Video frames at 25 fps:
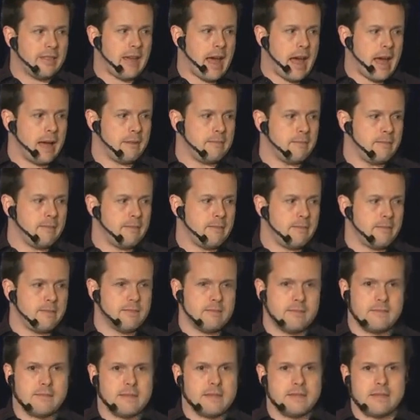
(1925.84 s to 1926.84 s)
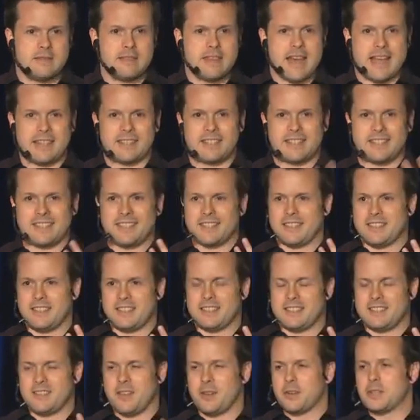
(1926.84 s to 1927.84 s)
um, that's
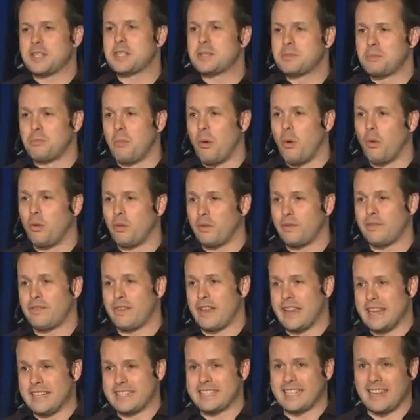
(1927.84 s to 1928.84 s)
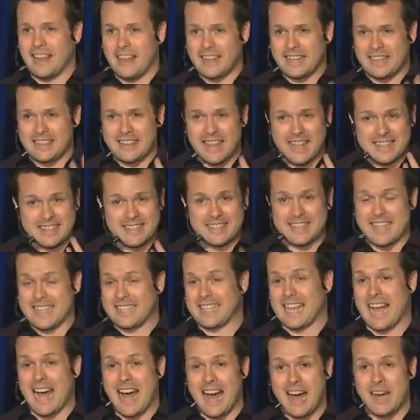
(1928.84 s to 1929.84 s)
not a small feat. Like, that,
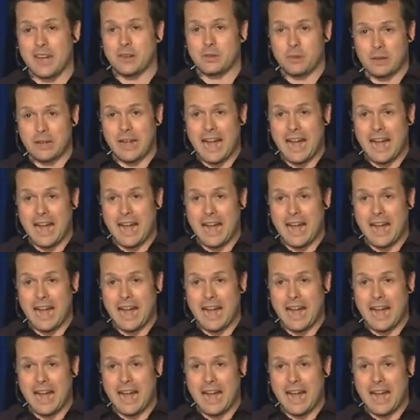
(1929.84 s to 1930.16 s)
that's hard,